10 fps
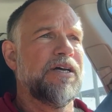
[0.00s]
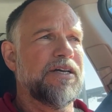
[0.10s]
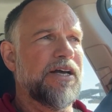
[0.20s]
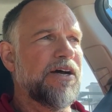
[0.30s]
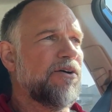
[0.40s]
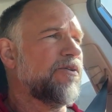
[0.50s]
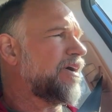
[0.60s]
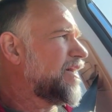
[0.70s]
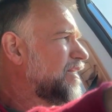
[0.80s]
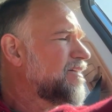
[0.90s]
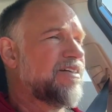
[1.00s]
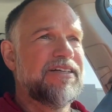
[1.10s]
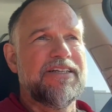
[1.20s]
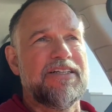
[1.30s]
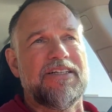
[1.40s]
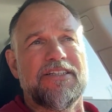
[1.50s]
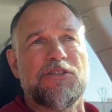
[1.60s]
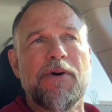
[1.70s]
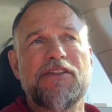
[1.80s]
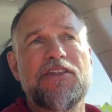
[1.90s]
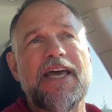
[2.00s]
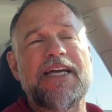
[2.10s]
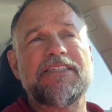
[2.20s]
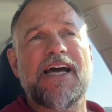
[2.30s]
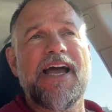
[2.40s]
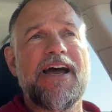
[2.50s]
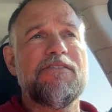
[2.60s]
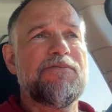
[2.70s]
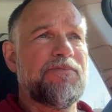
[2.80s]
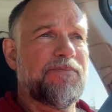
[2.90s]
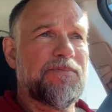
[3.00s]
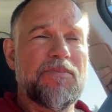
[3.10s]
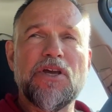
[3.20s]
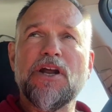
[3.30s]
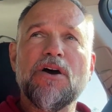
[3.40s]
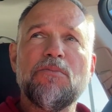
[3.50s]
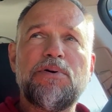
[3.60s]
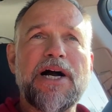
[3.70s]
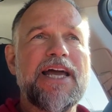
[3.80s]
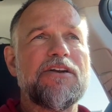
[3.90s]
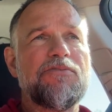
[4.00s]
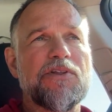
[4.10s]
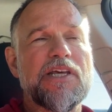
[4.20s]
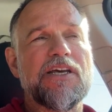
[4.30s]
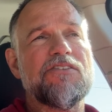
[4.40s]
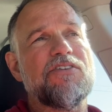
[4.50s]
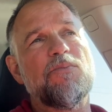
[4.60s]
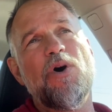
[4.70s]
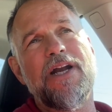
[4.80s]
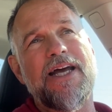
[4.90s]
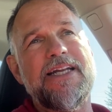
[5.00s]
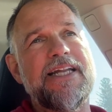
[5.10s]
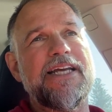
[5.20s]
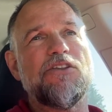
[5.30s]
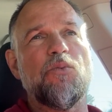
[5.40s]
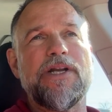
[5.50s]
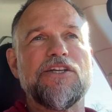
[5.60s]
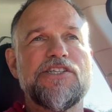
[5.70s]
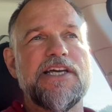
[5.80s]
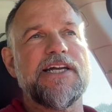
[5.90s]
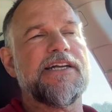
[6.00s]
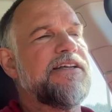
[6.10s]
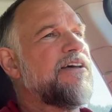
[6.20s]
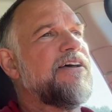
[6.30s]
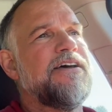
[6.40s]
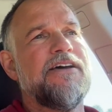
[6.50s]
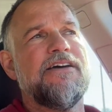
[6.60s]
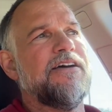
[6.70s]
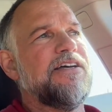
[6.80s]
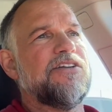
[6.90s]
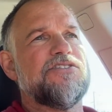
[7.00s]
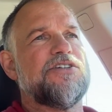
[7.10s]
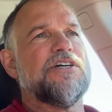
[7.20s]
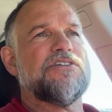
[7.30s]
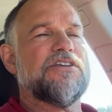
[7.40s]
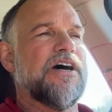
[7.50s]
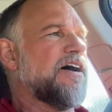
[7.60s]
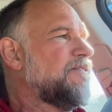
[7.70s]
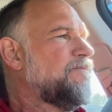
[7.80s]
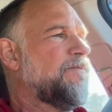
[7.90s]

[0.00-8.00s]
You know, some of the things I have, you know, planned for this. One, I need to get the windows tinted. It is just, the